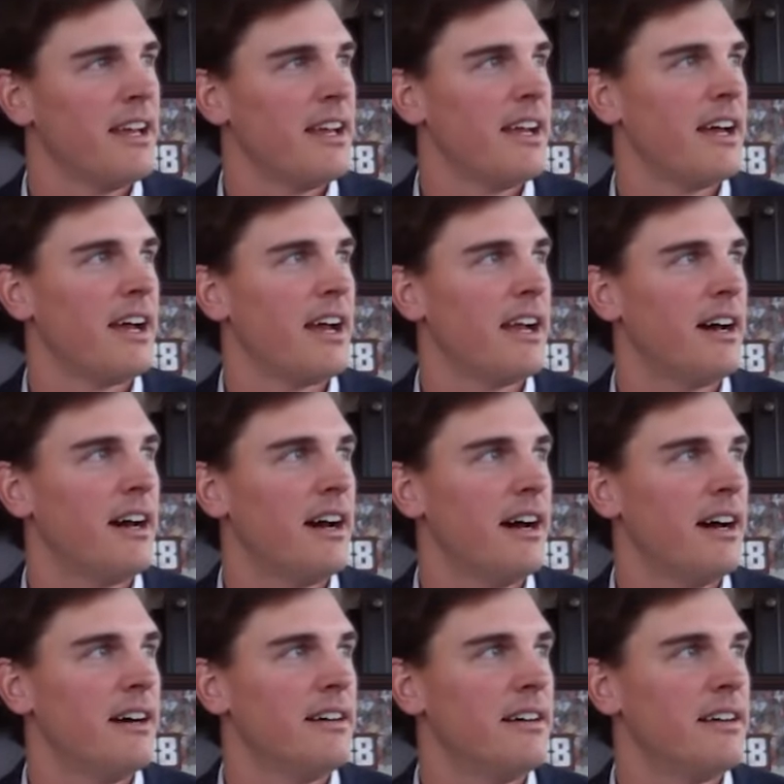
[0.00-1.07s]
and
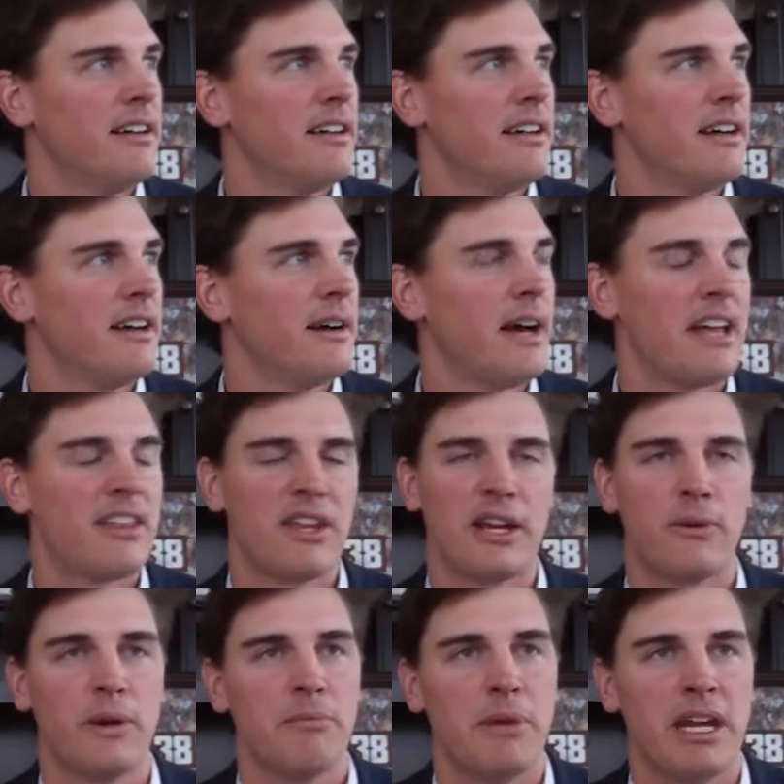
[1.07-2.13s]
uh, I
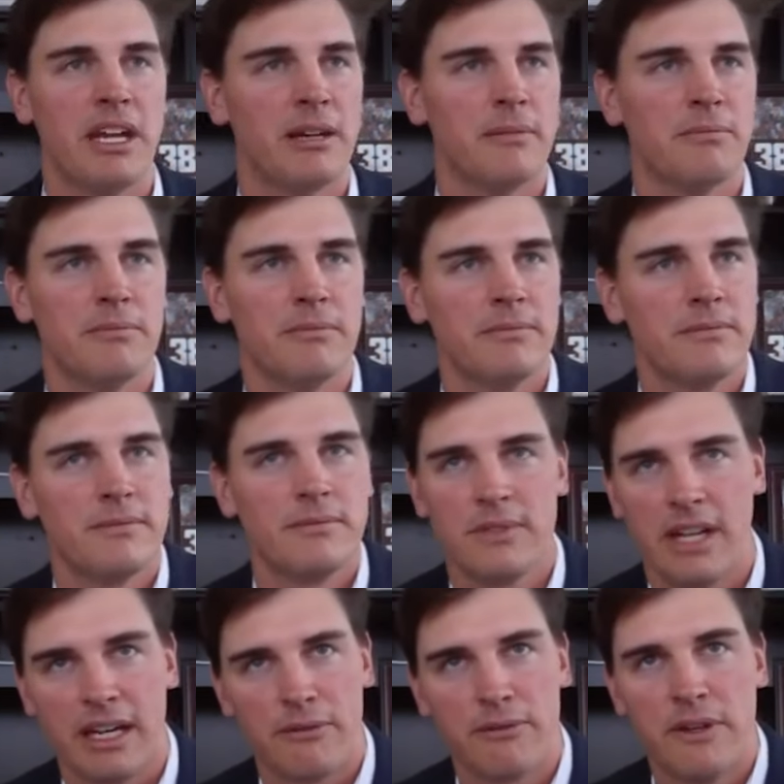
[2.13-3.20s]
think we beat them
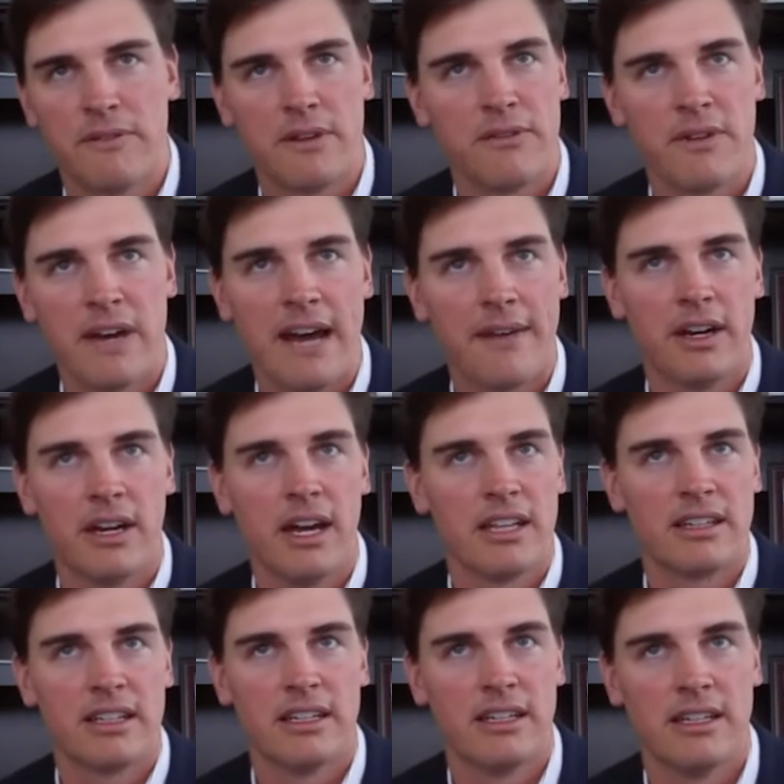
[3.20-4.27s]
like fifty-five to
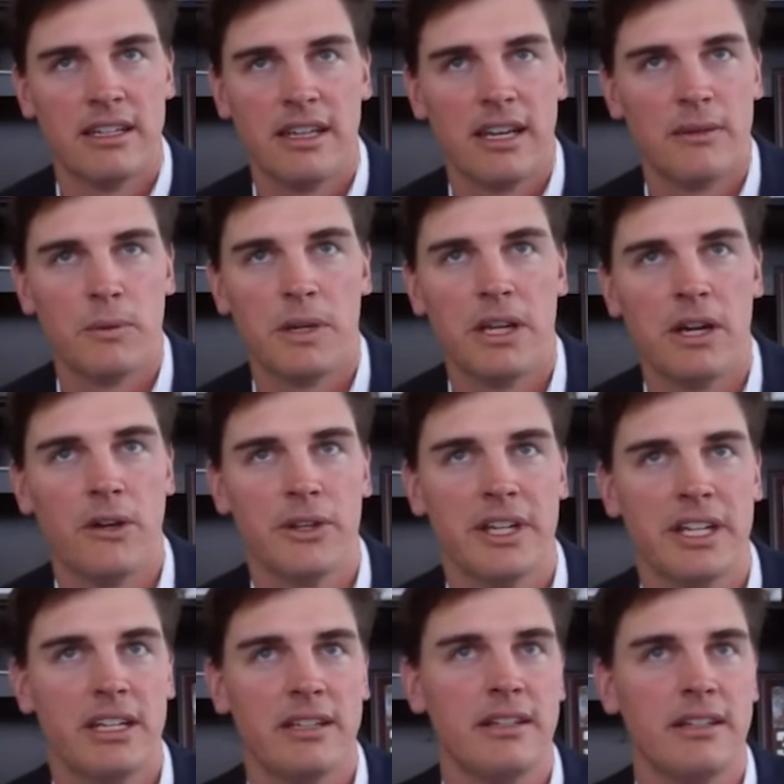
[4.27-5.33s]
nothing, and and we
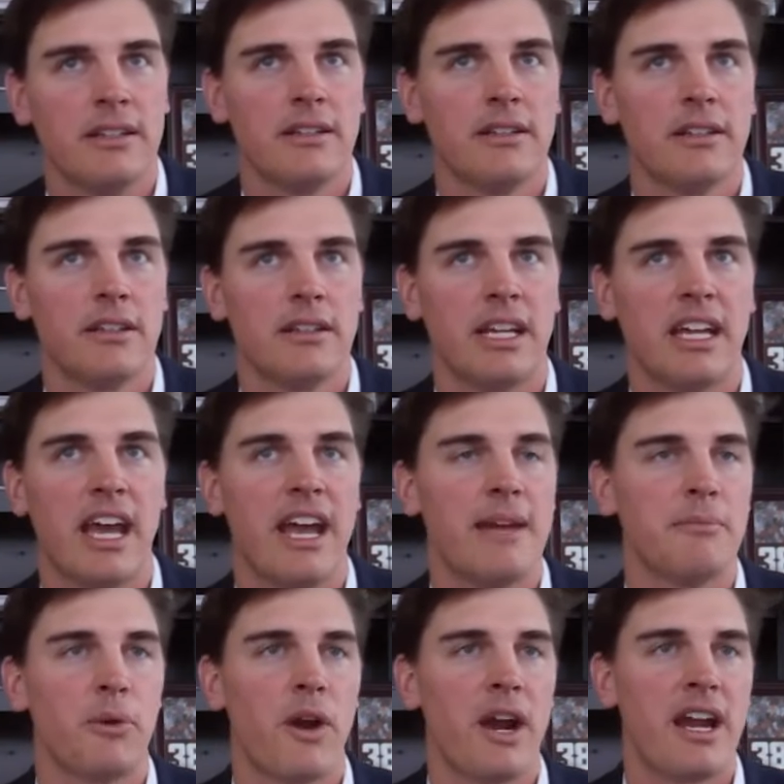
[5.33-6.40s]
only the game
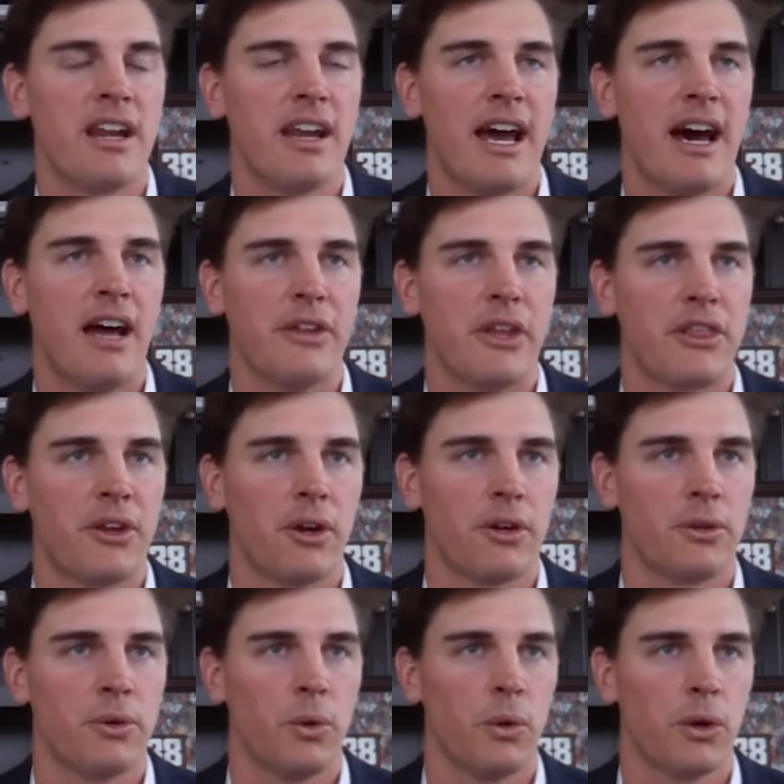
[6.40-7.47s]
rained out in the third
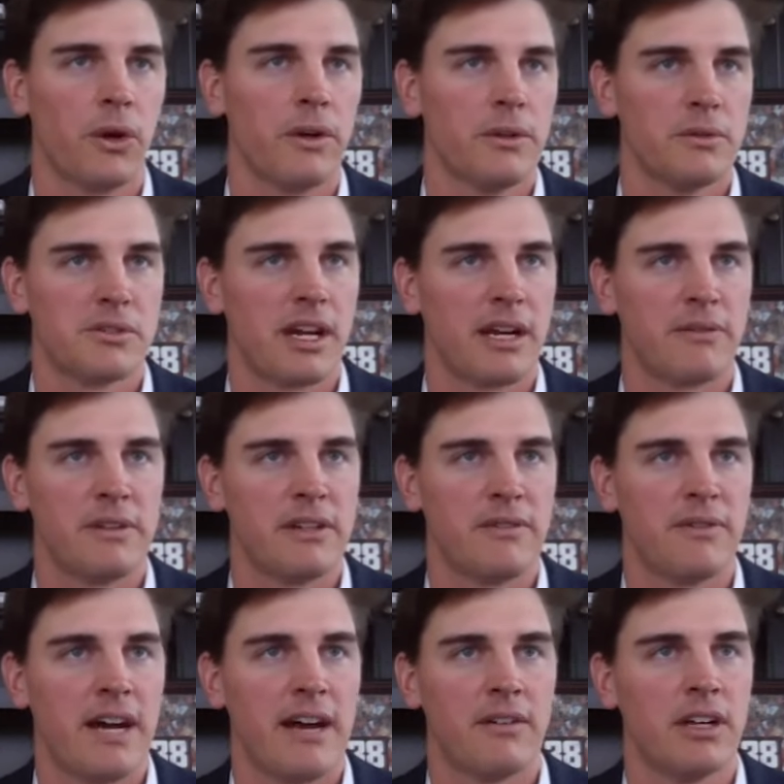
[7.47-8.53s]
quarter. It was like
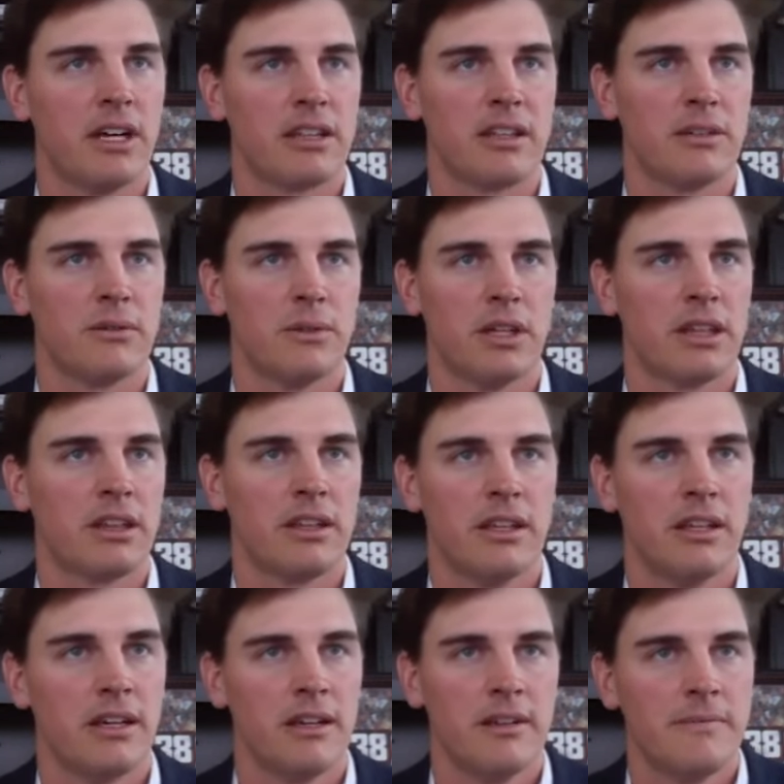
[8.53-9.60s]
fifty-five nothing with
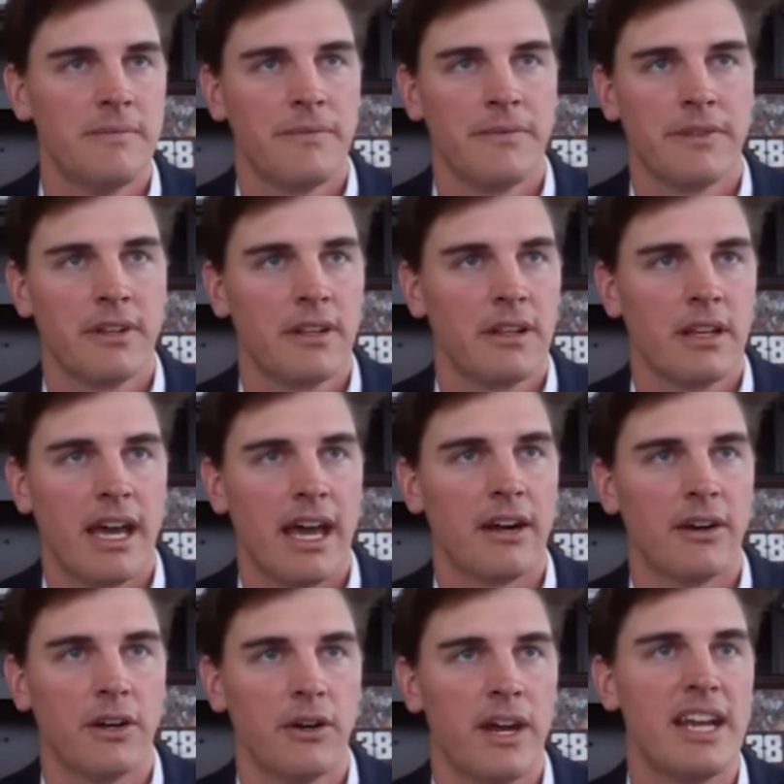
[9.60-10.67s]
I
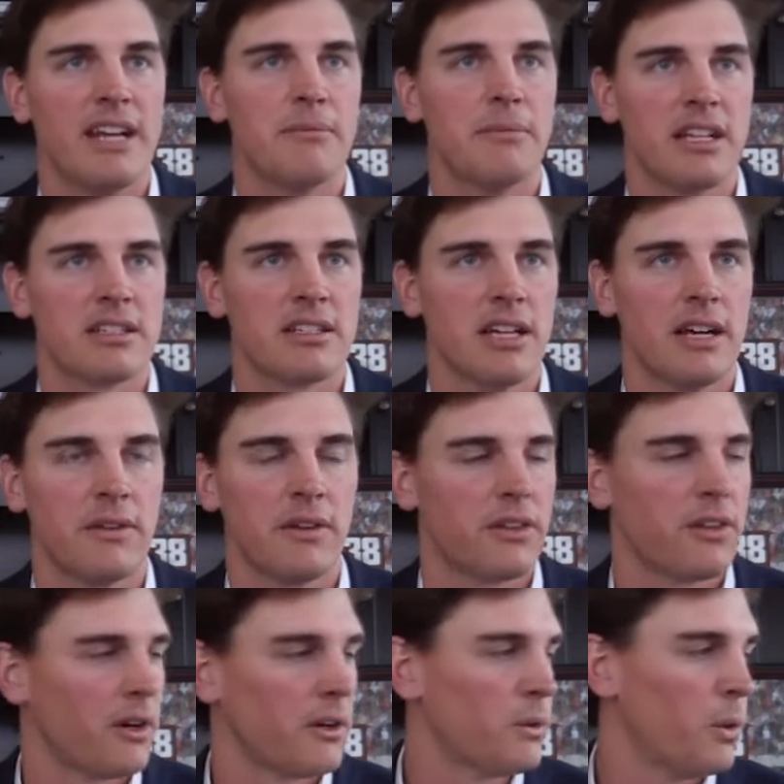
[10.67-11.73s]
don't know eight minutes left in the
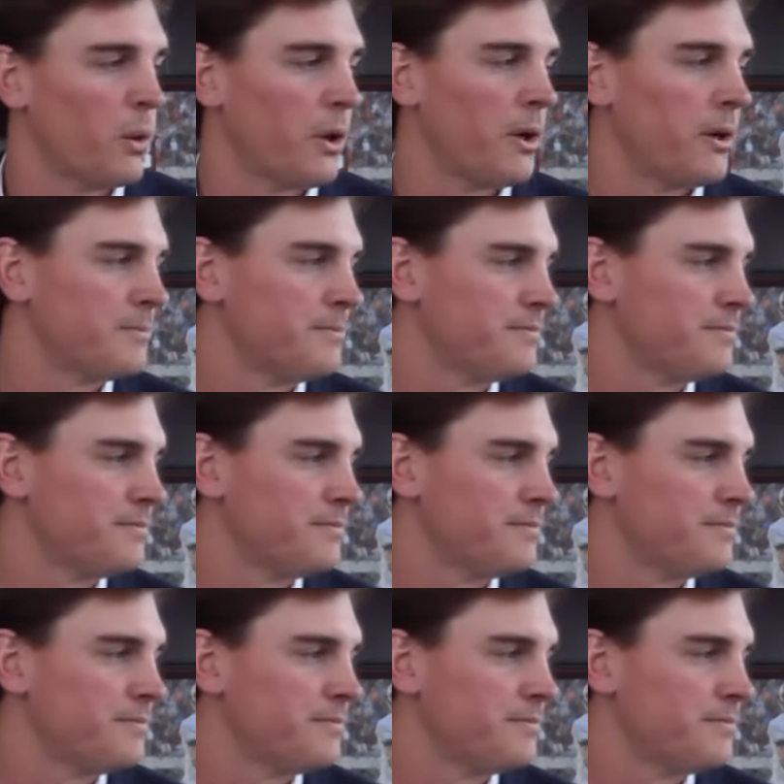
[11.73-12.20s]
third quarter.